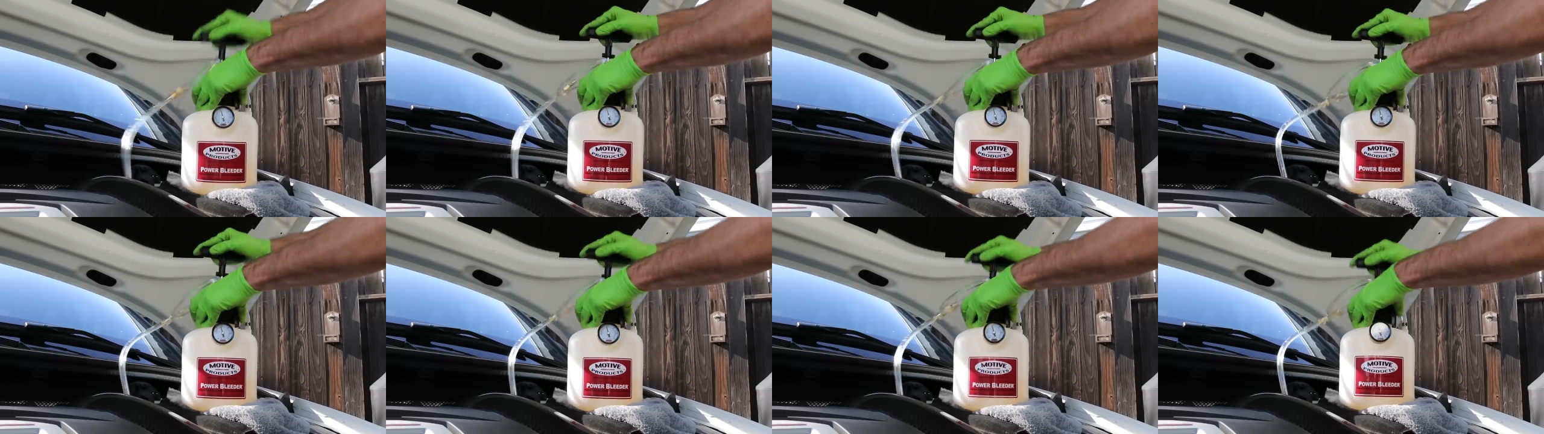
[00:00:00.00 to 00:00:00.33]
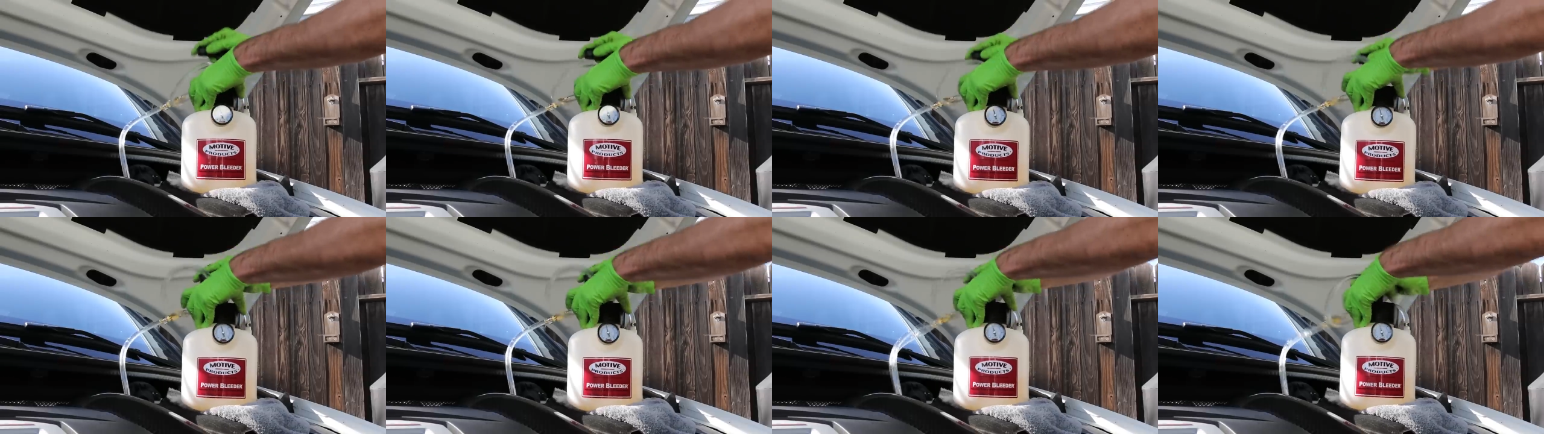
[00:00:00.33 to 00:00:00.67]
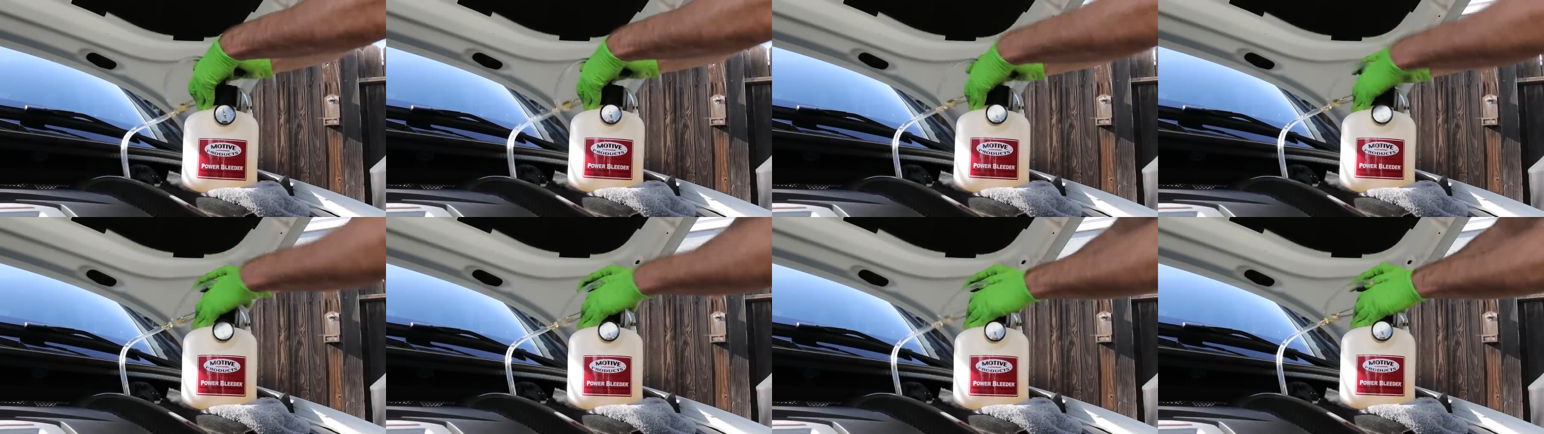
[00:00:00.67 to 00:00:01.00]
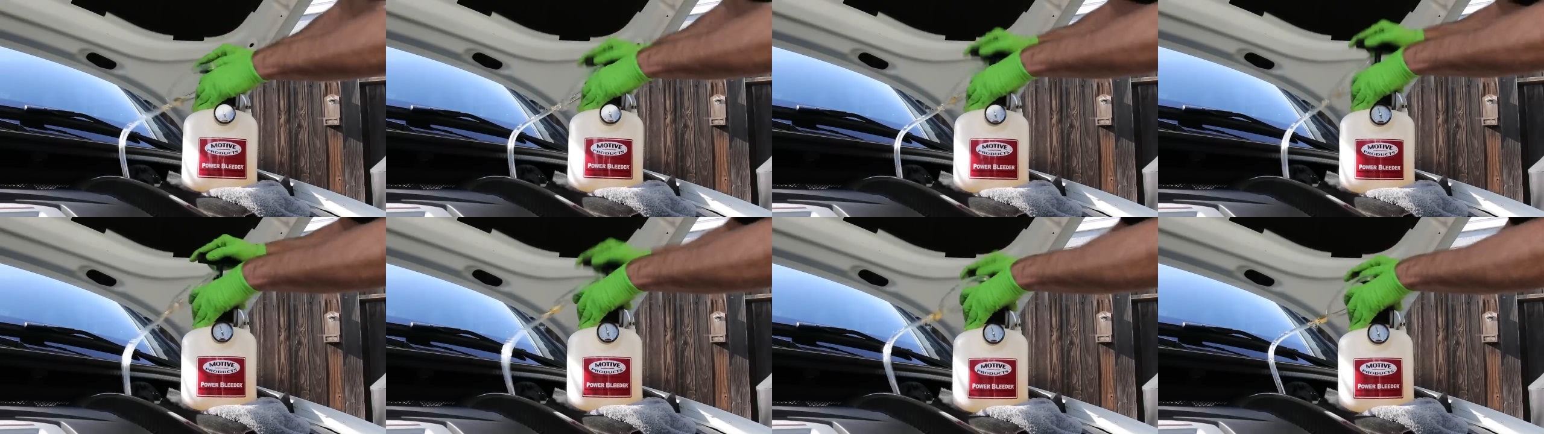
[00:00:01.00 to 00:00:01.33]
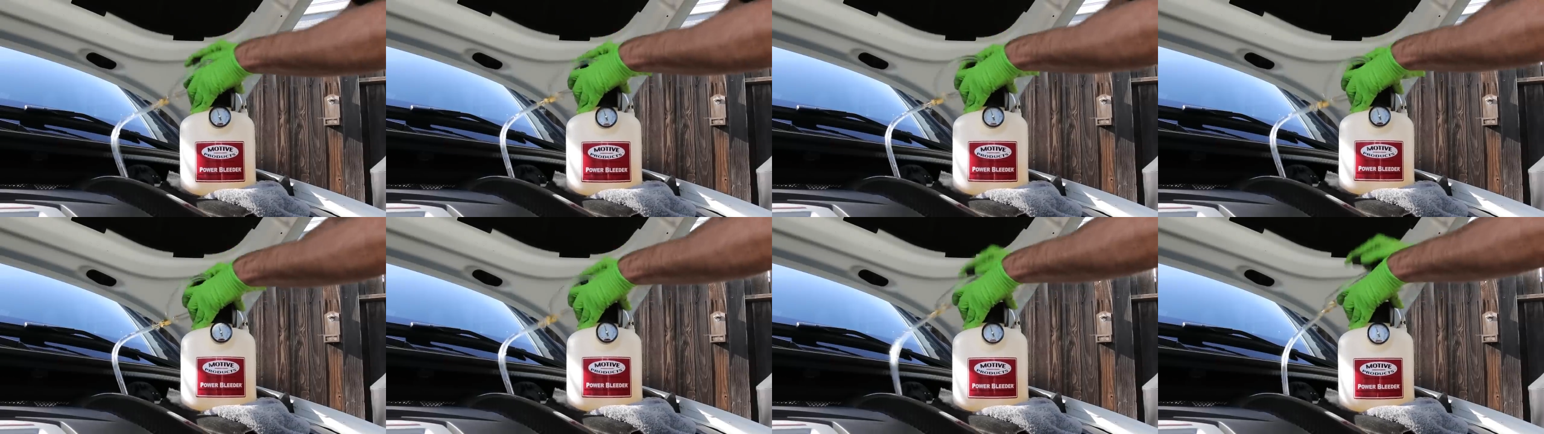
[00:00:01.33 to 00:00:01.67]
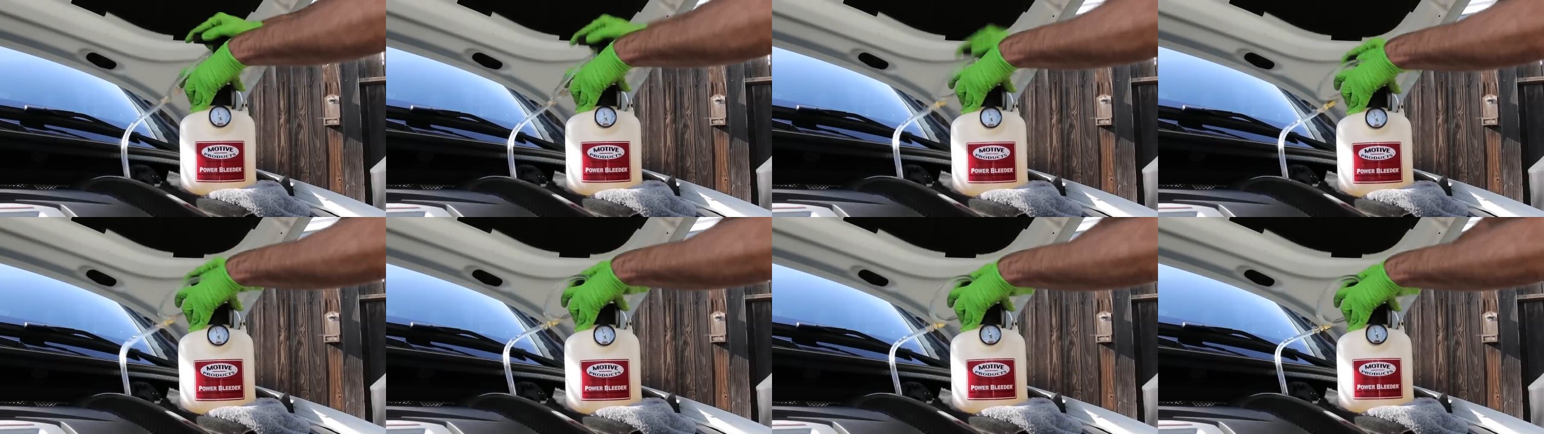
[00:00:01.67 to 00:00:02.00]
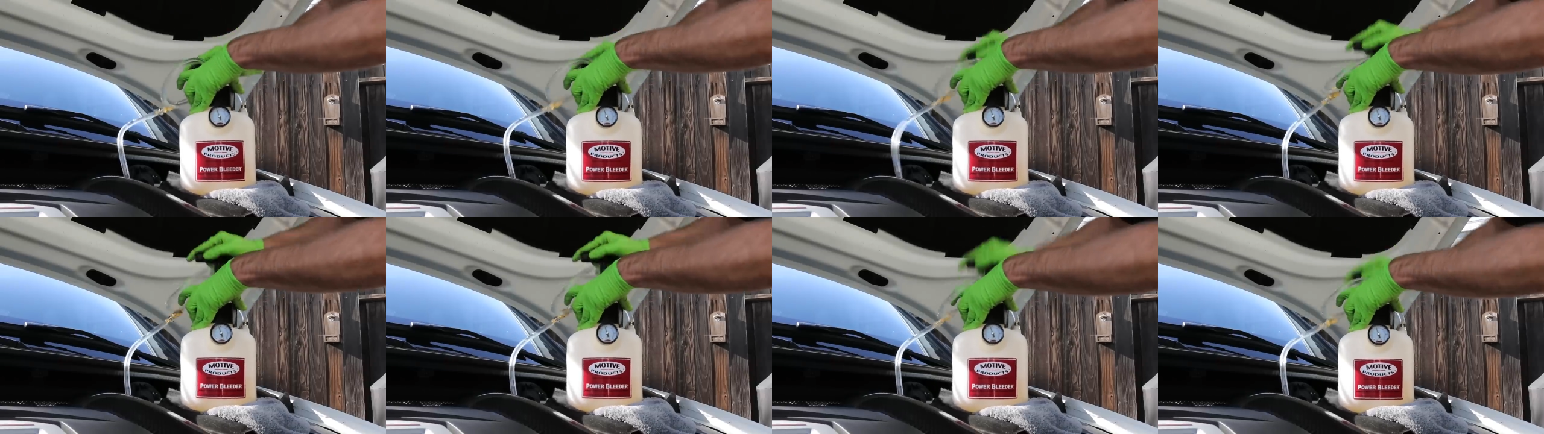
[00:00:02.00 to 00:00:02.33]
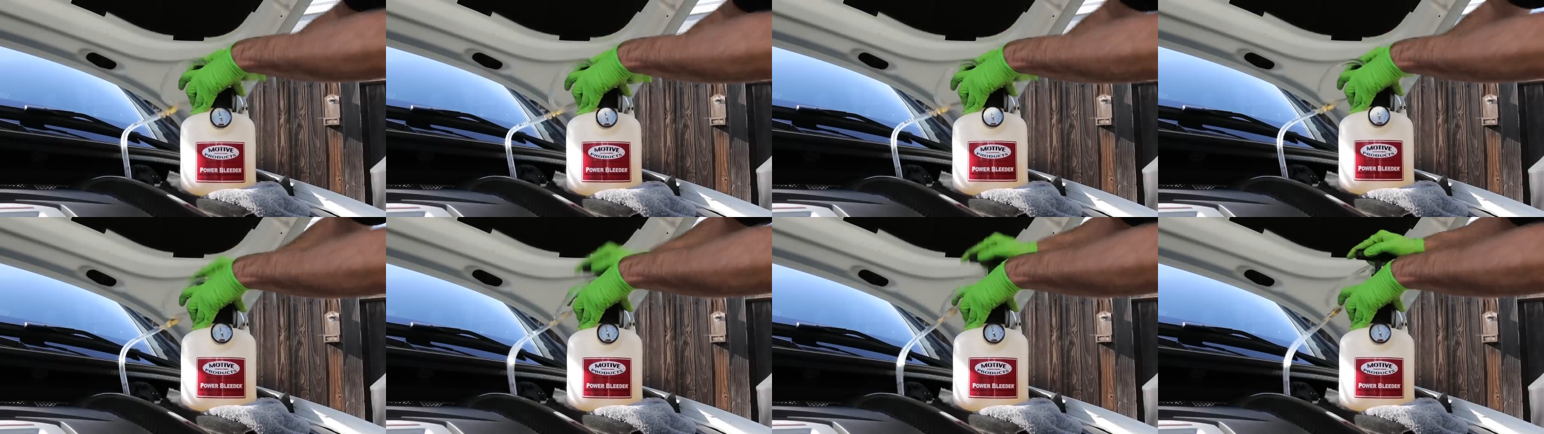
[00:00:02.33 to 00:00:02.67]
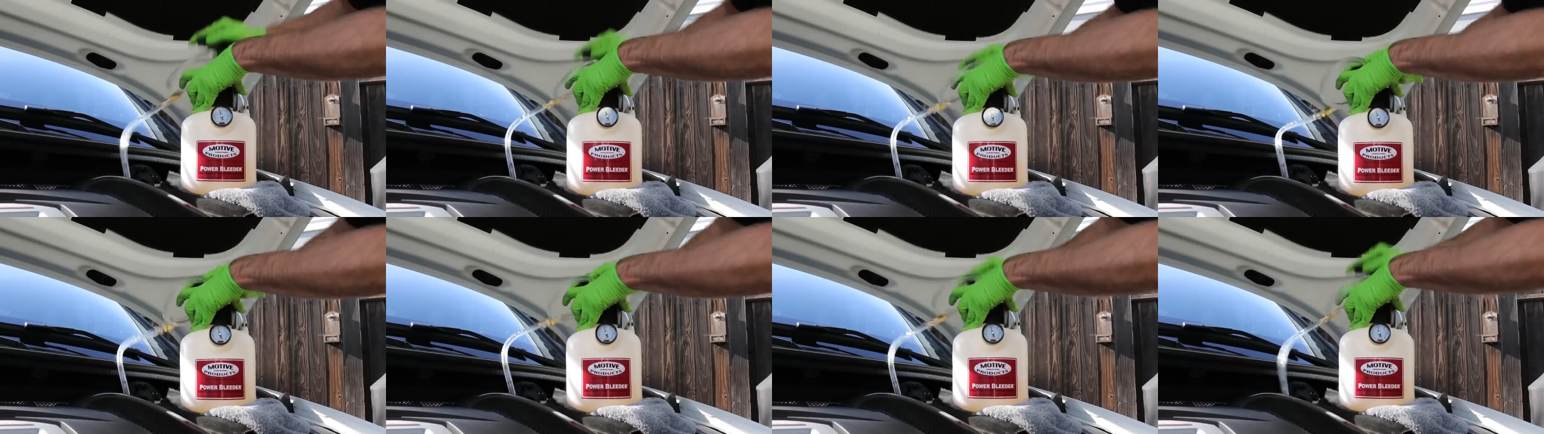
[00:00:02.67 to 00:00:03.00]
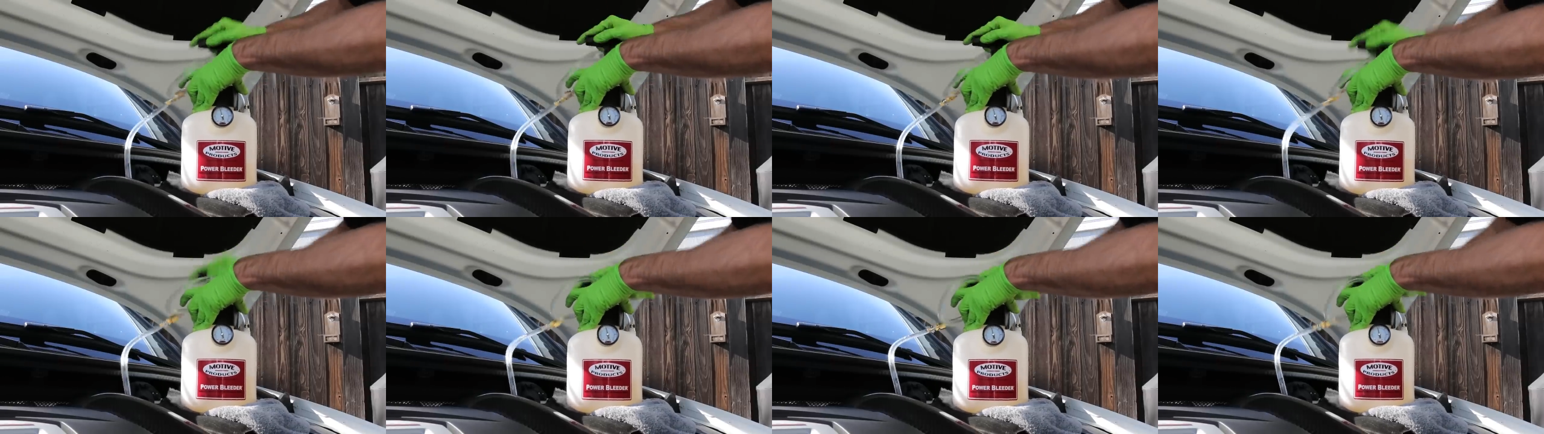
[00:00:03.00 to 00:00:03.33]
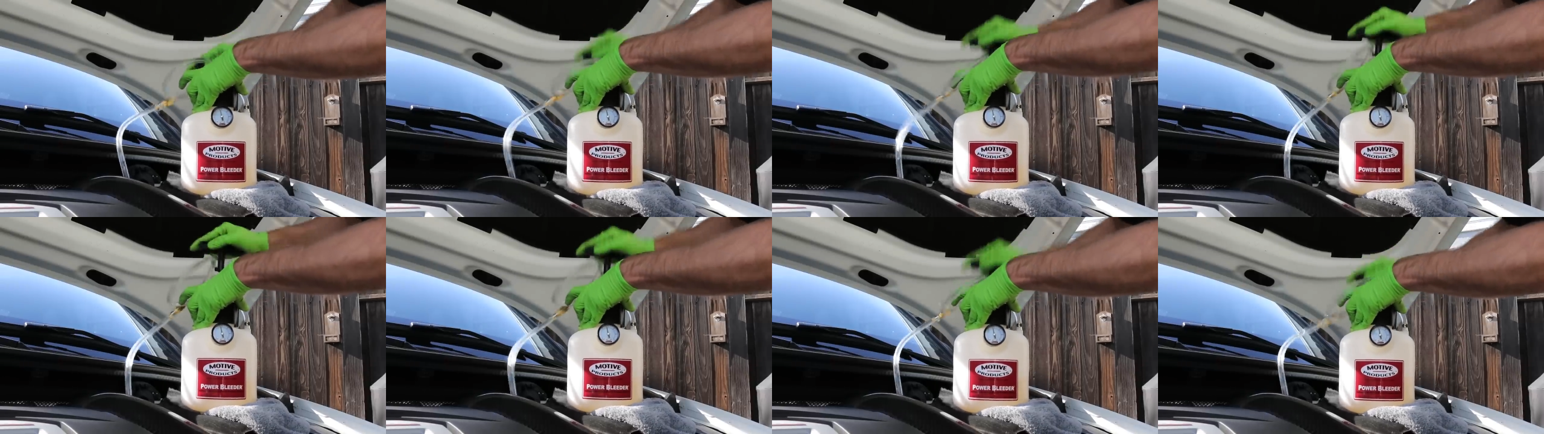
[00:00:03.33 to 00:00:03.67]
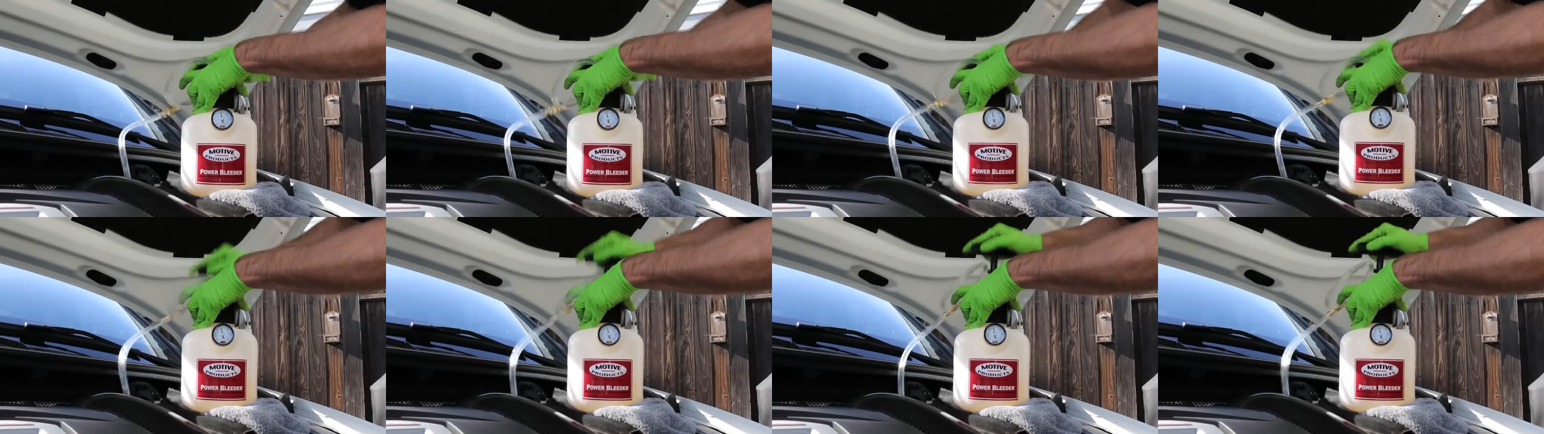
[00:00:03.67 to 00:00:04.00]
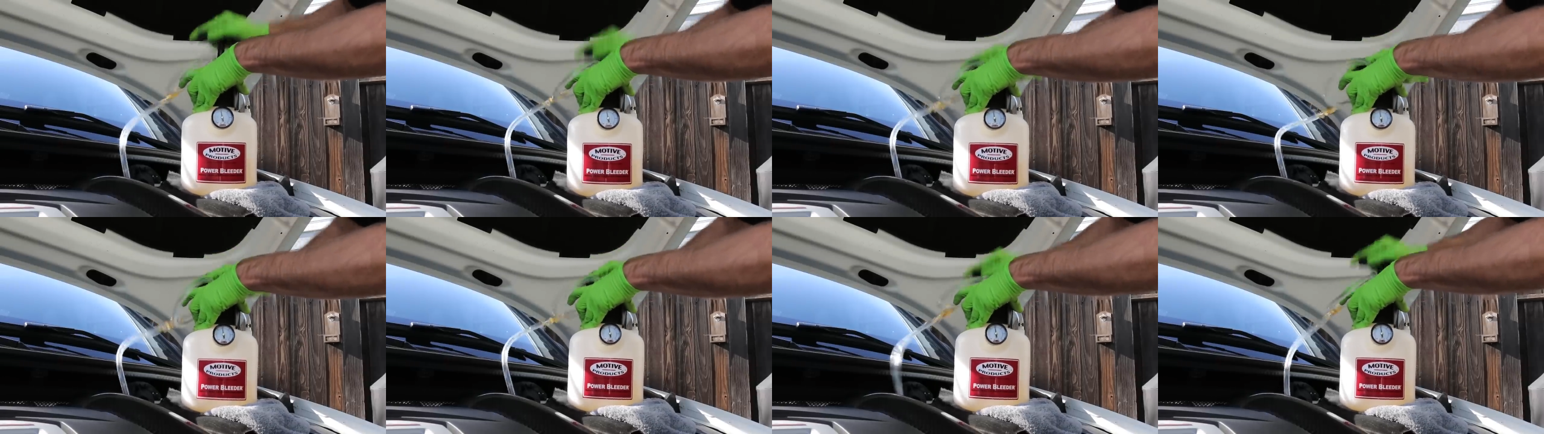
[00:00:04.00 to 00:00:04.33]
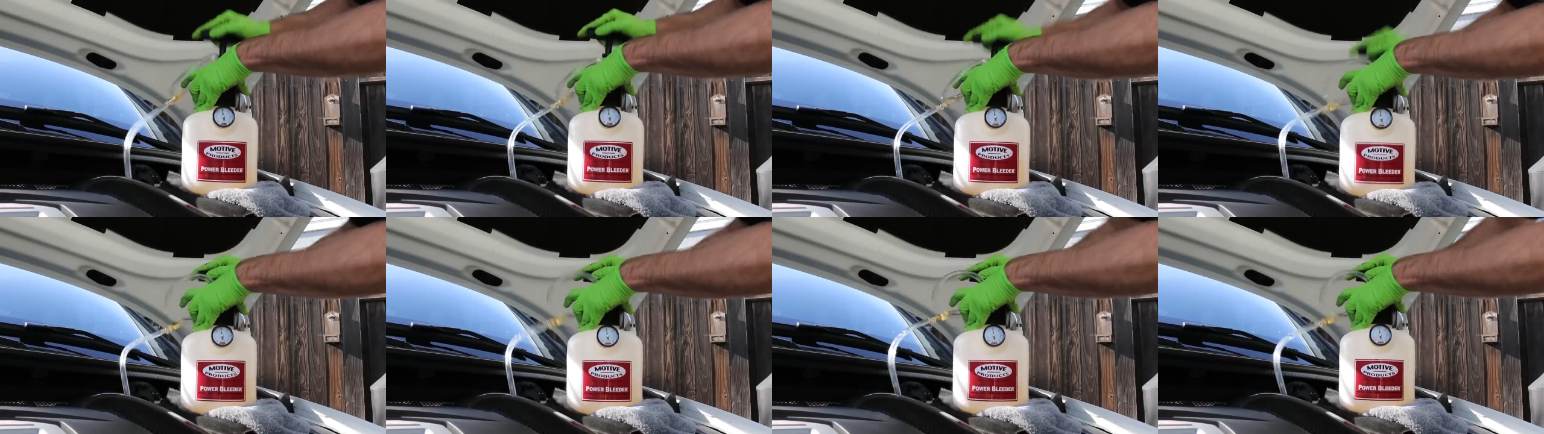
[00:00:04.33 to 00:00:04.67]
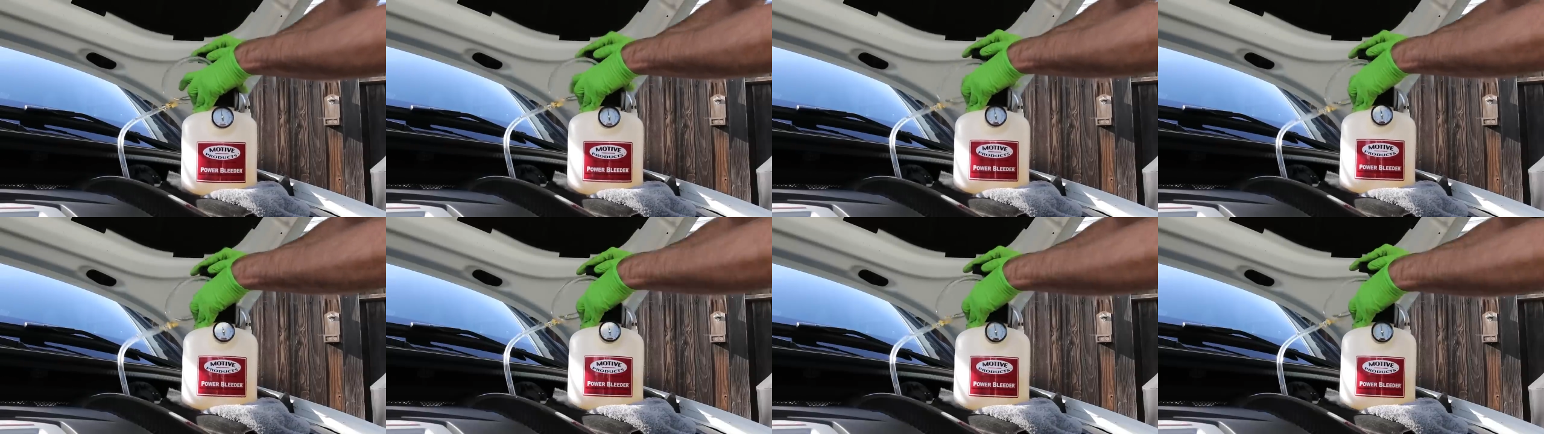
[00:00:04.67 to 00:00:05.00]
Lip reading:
(no speaker visible)